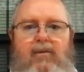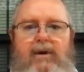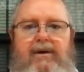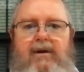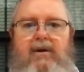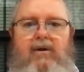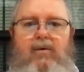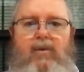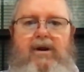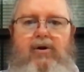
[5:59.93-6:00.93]
When
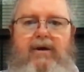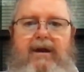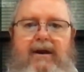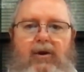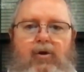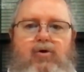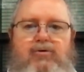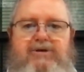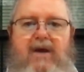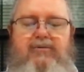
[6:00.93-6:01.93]
we look at
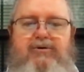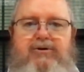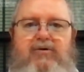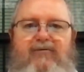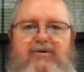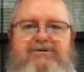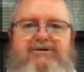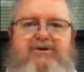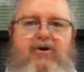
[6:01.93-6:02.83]
Luke chapter 2, verses